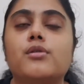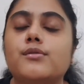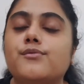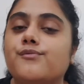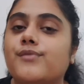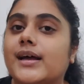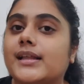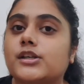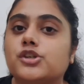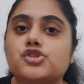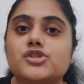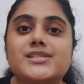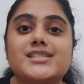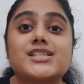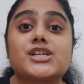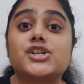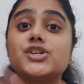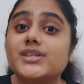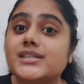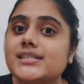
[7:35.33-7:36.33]
rather just
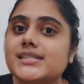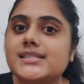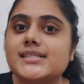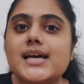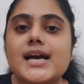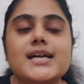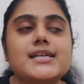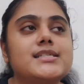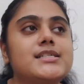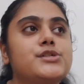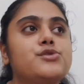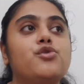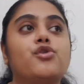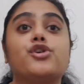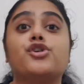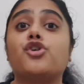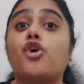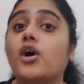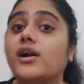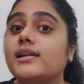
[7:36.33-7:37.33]
criticize you or
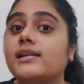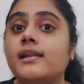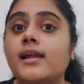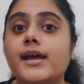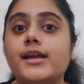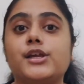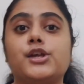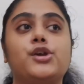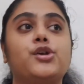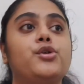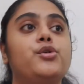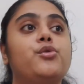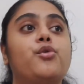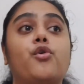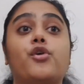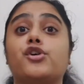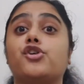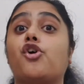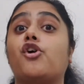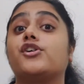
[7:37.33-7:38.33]
not like you
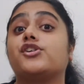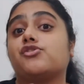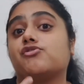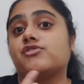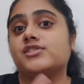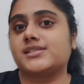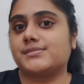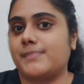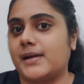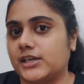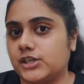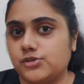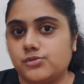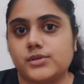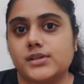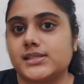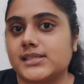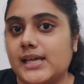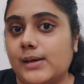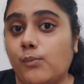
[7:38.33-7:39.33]
or not respect you
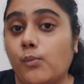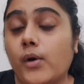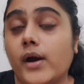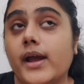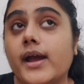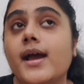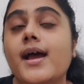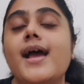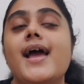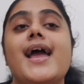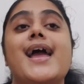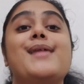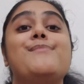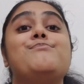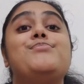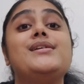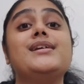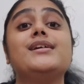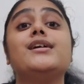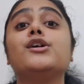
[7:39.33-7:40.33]
the same way. And
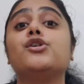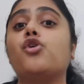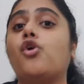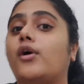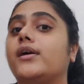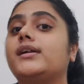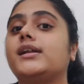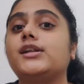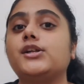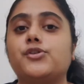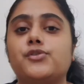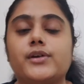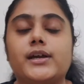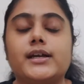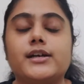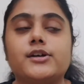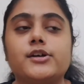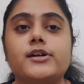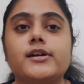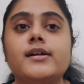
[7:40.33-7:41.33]
being a content
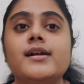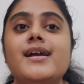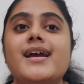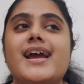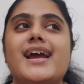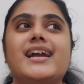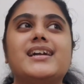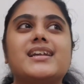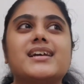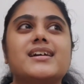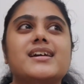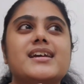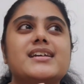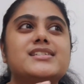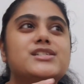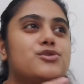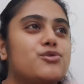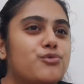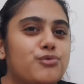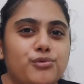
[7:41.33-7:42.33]
creator, it
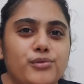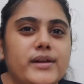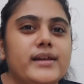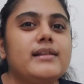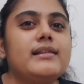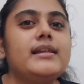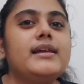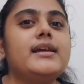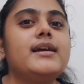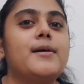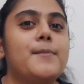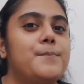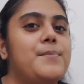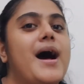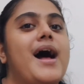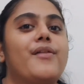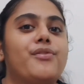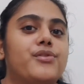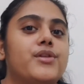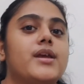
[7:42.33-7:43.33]
is really a
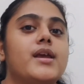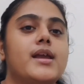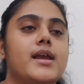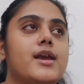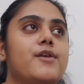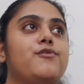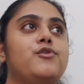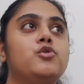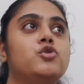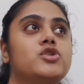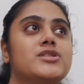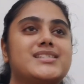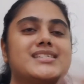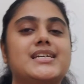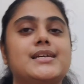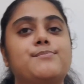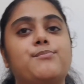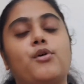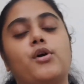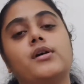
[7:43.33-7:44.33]
bad thing if you just
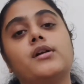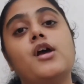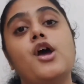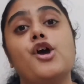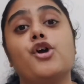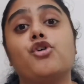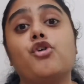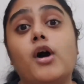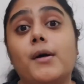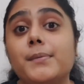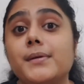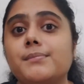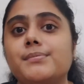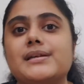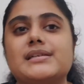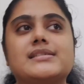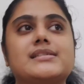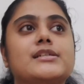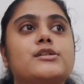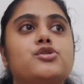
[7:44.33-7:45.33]
keep on copy
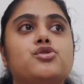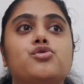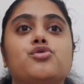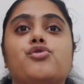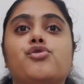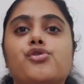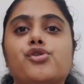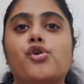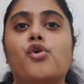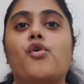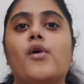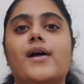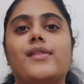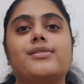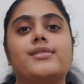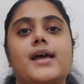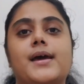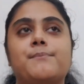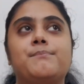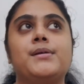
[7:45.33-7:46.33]
pasting to grow and
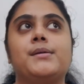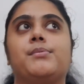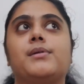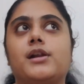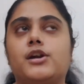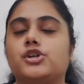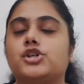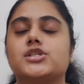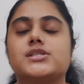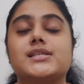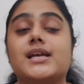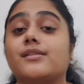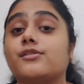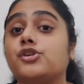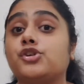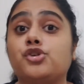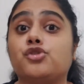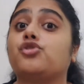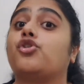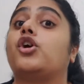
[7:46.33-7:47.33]
then people understand
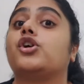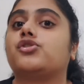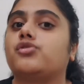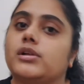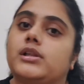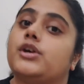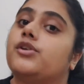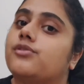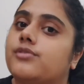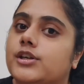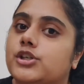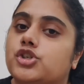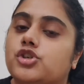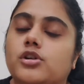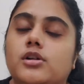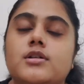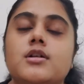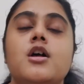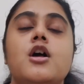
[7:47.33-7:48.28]
that you're not really original.